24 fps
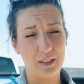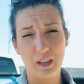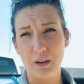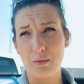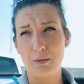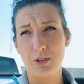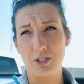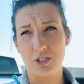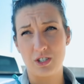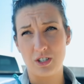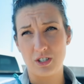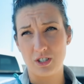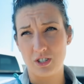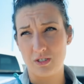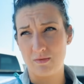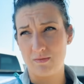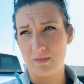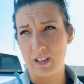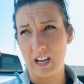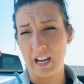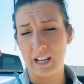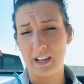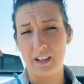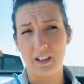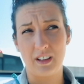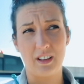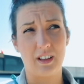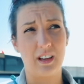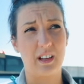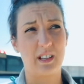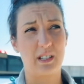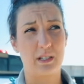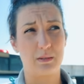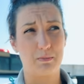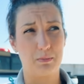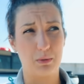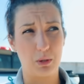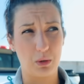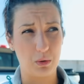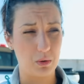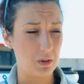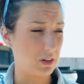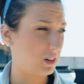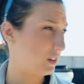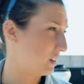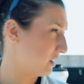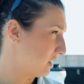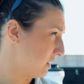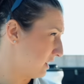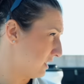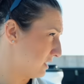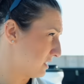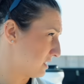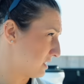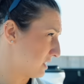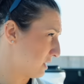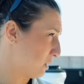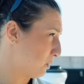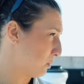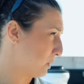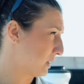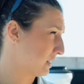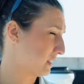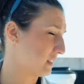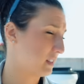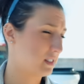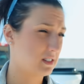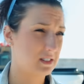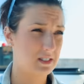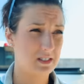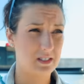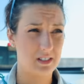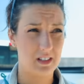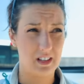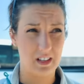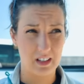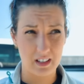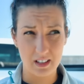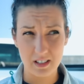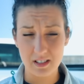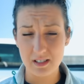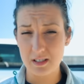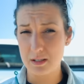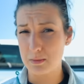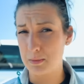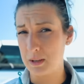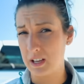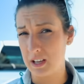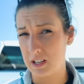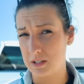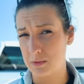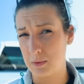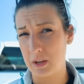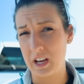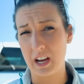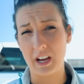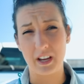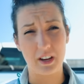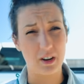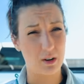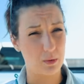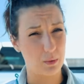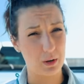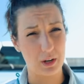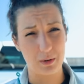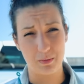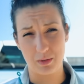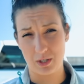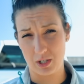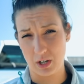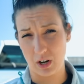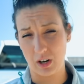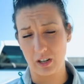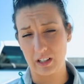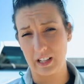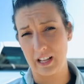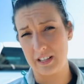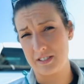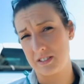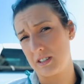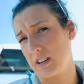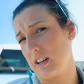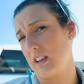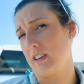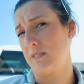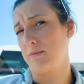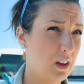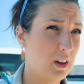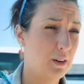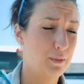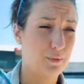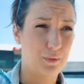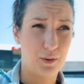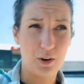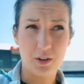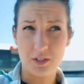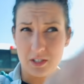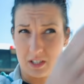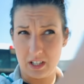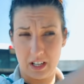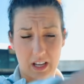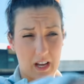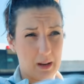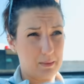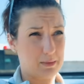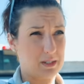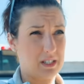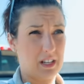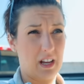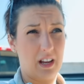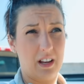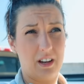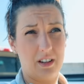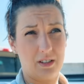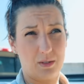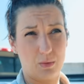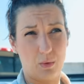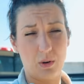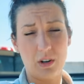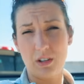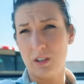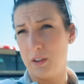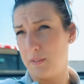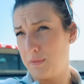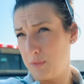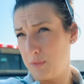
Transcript: think we should kind of explore and see what this is because we got here when it was dark last night. First thing I'm seeing is we're in the